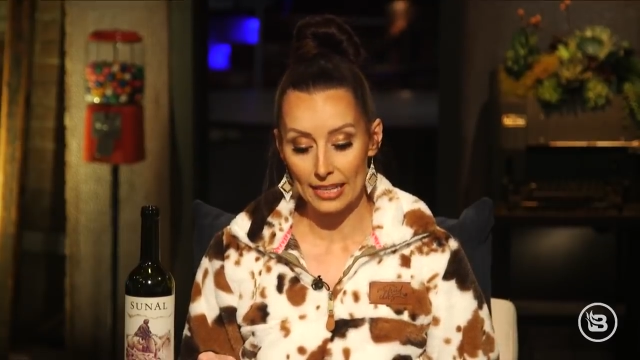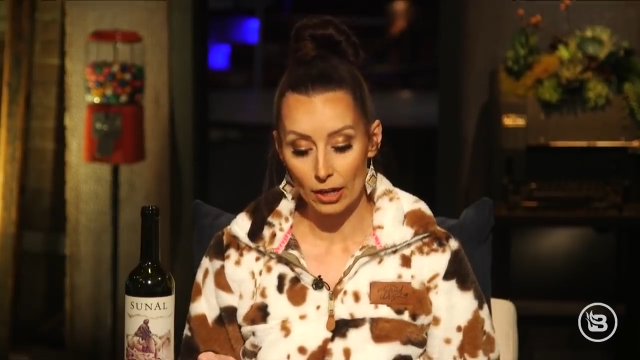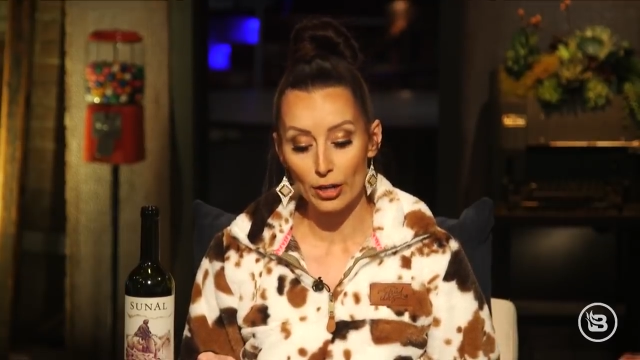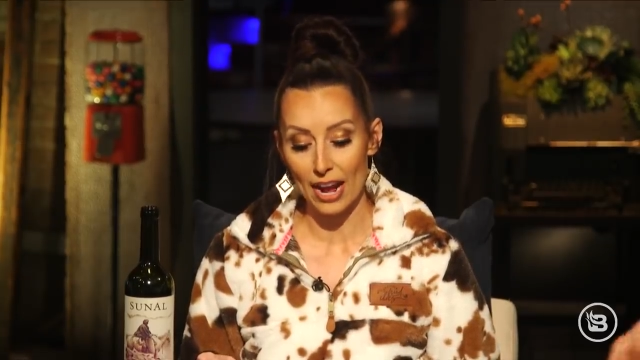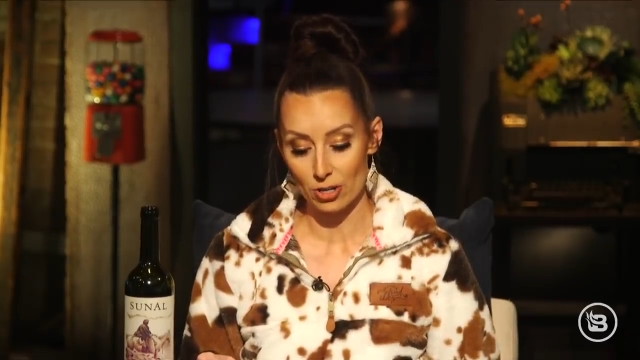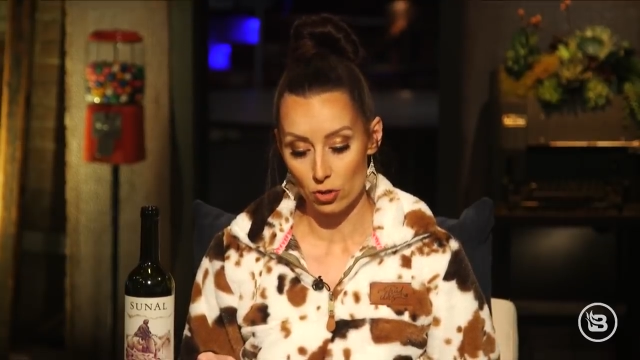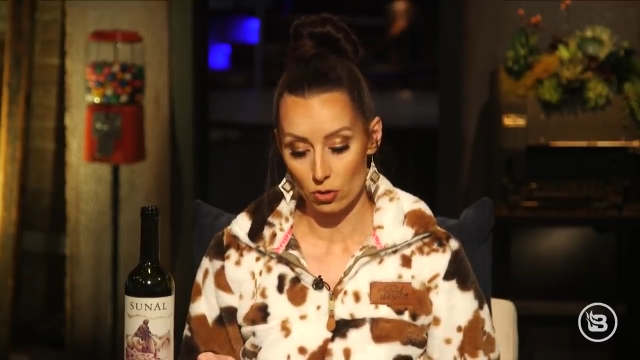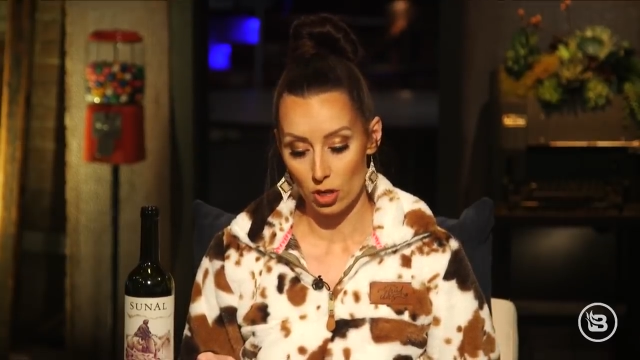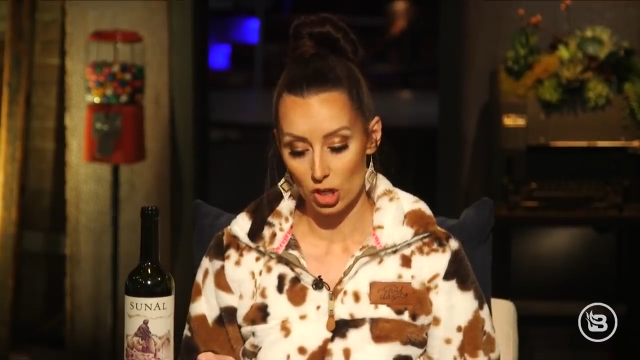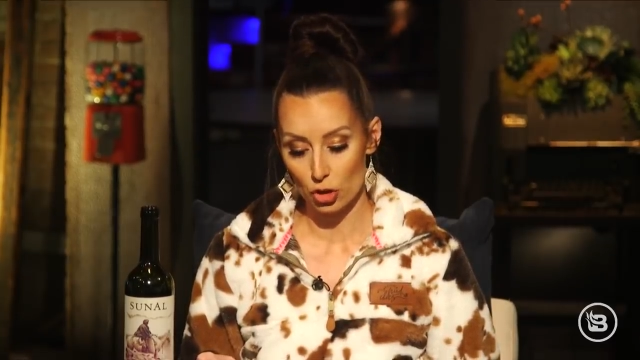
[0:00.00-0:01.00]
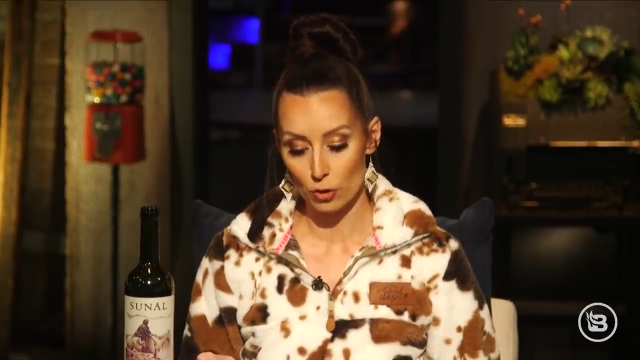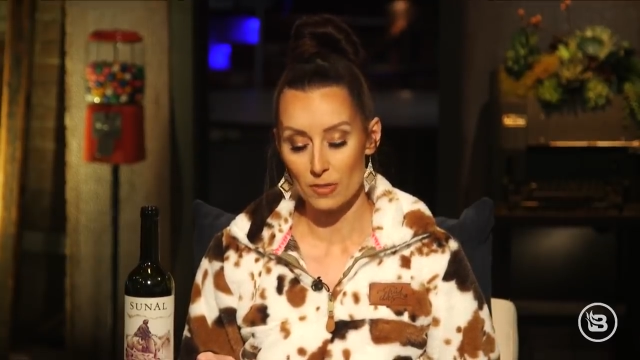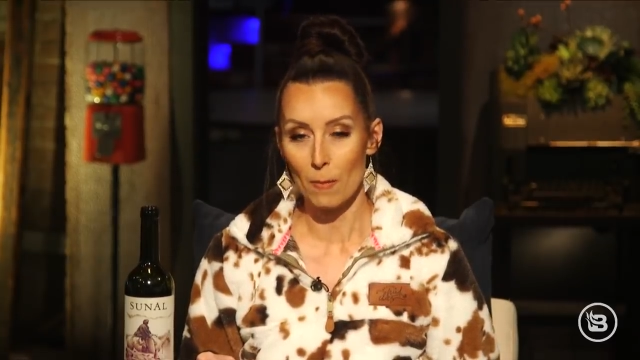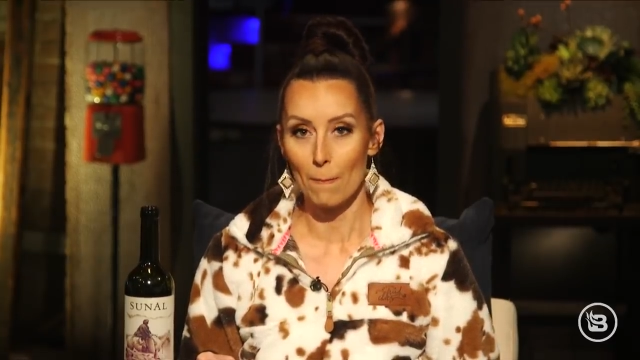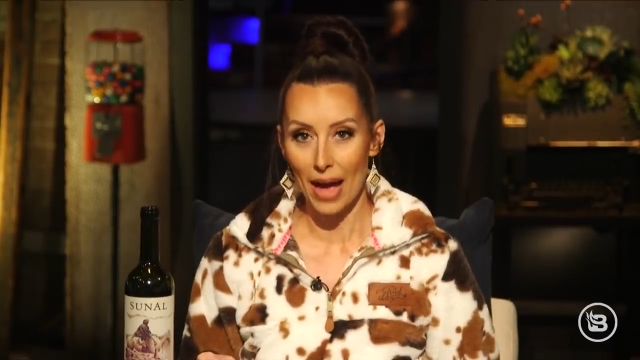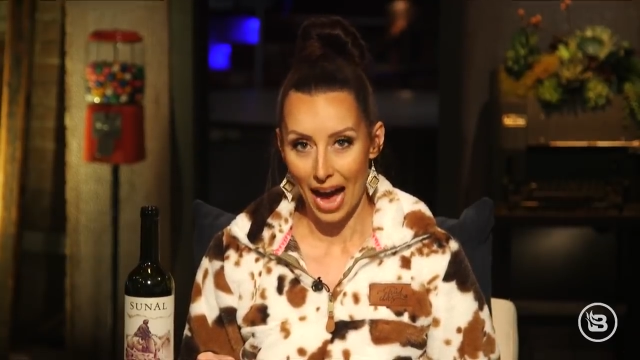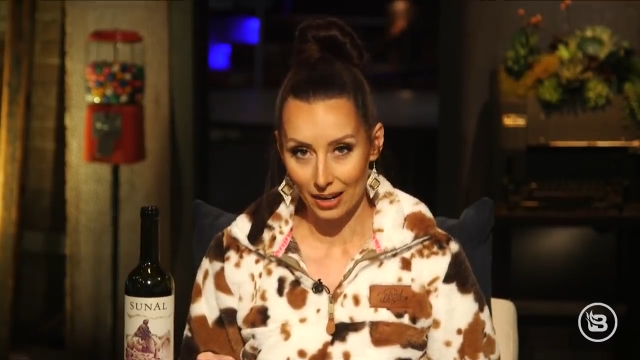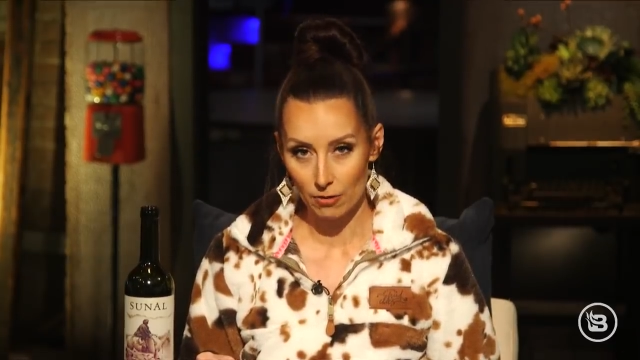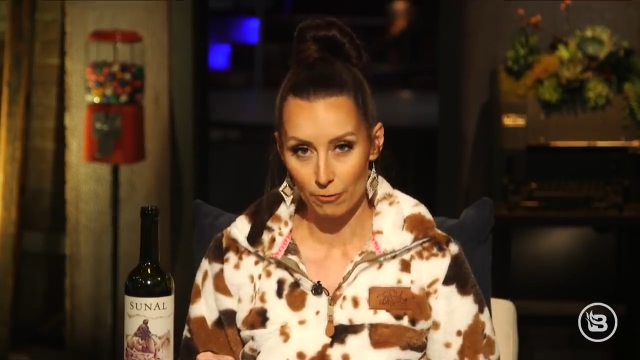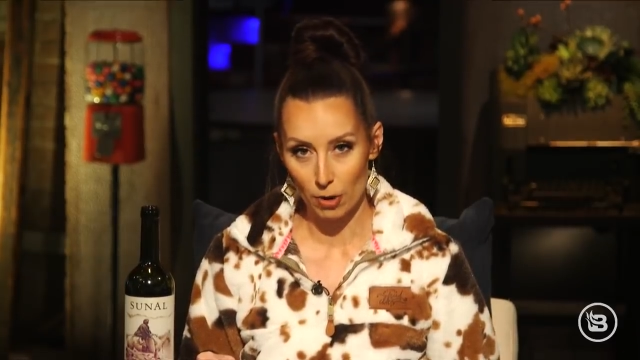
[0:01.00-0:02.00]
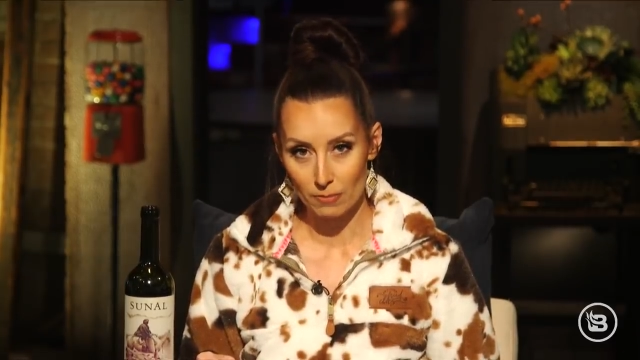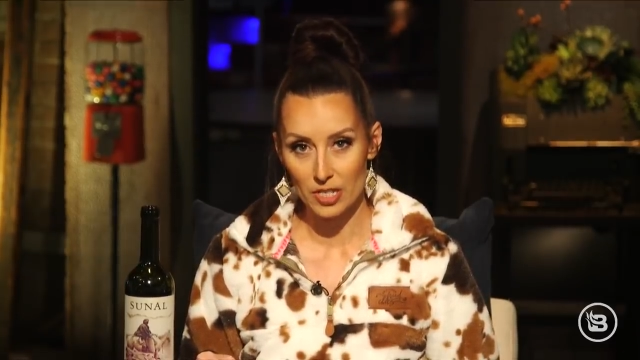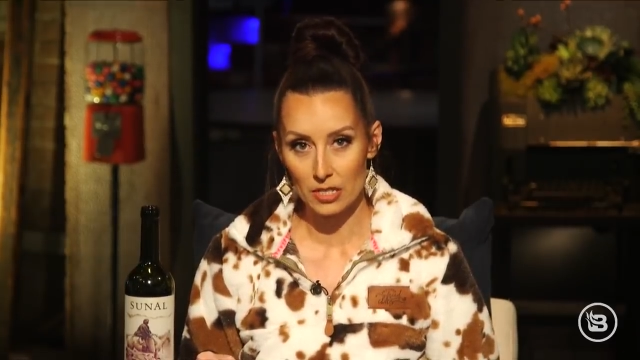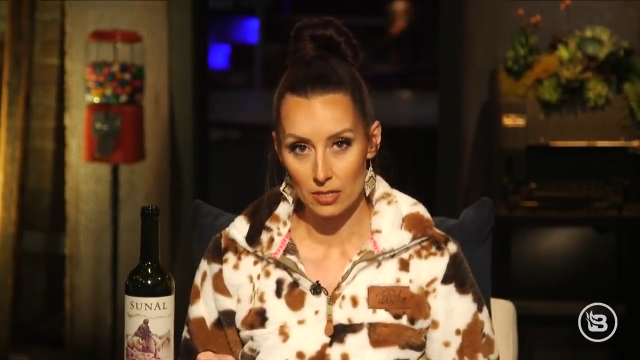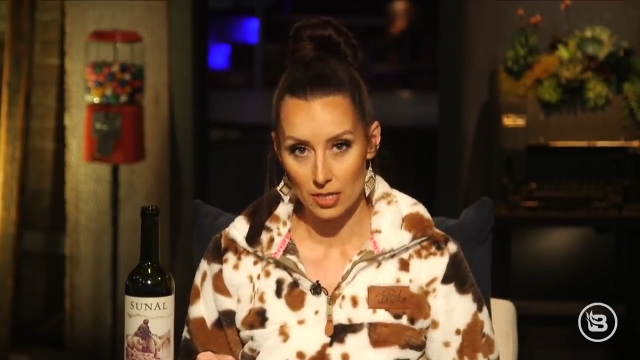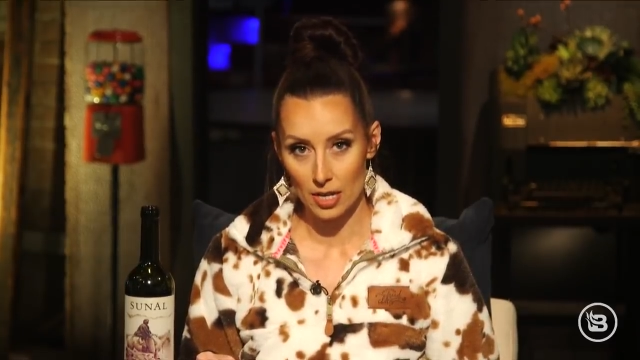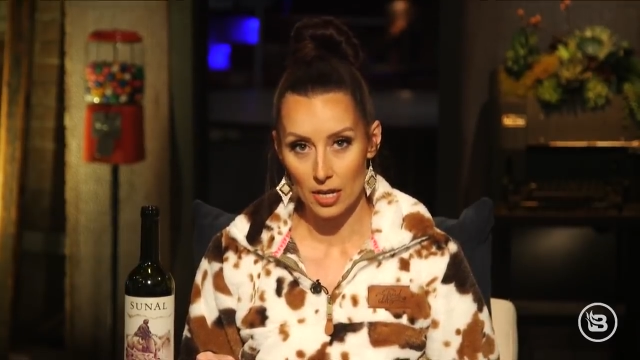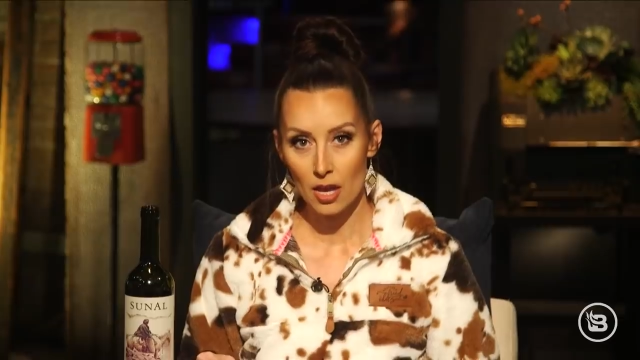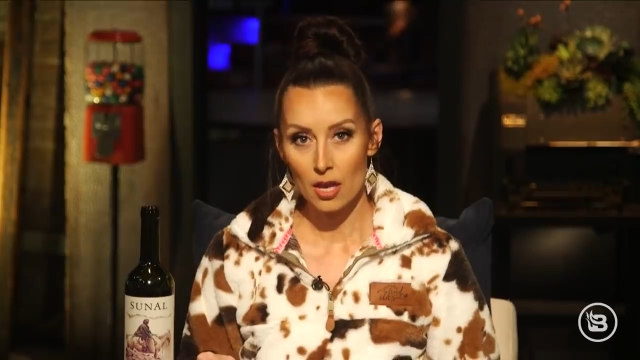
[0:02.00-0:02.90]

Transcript: their National Guard troops back from D.C.,